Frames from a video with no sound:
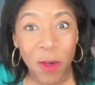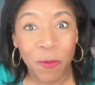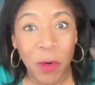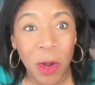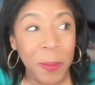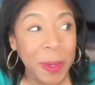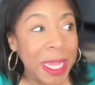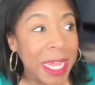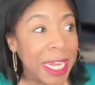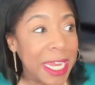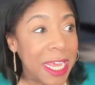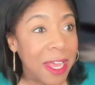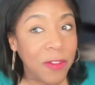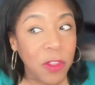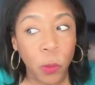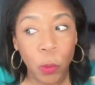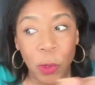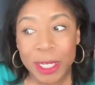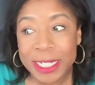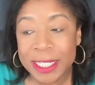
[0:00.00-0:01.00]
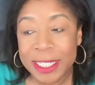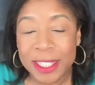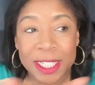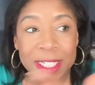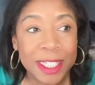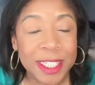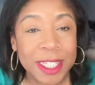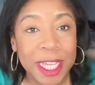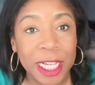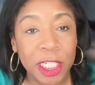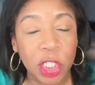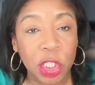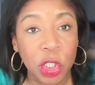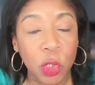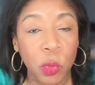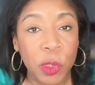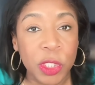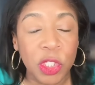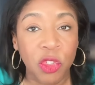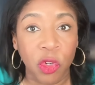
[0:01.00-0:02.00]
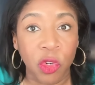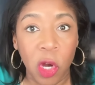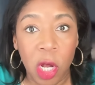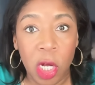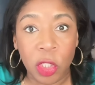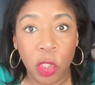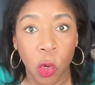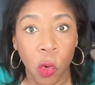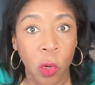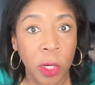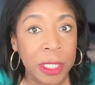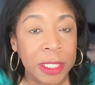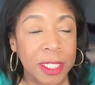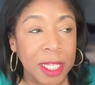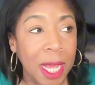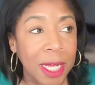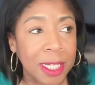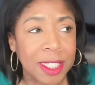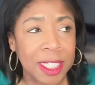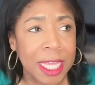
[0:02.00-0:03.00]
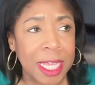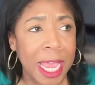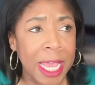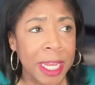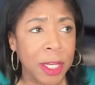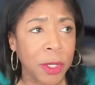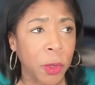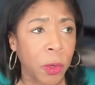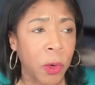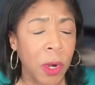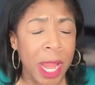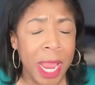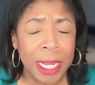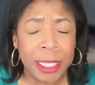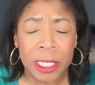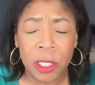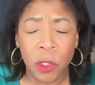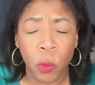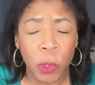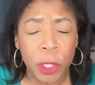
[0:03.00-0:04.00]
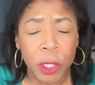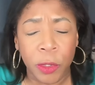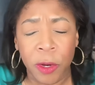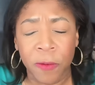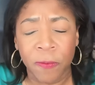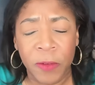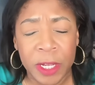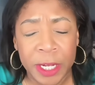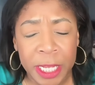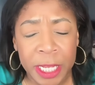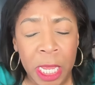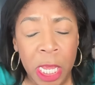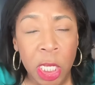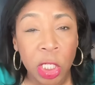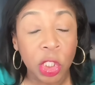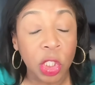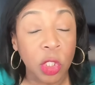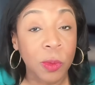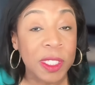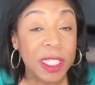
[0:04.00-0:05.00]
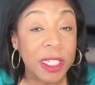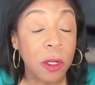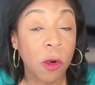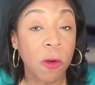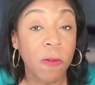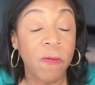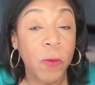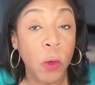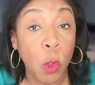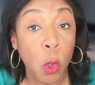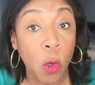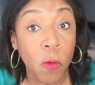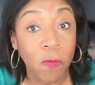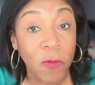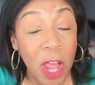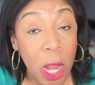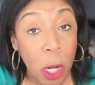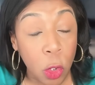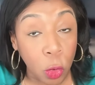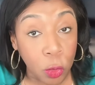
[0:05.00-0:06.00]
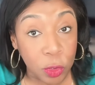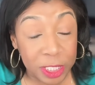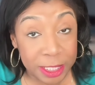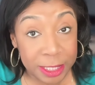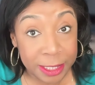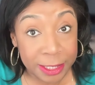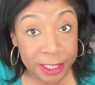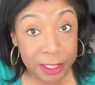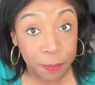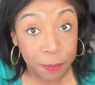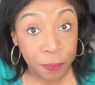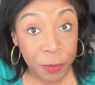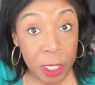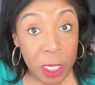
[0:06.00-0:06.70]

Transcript: from any of the witnesses that she was drugged or intoxicated or acting weird or funny. She was in her full faculties.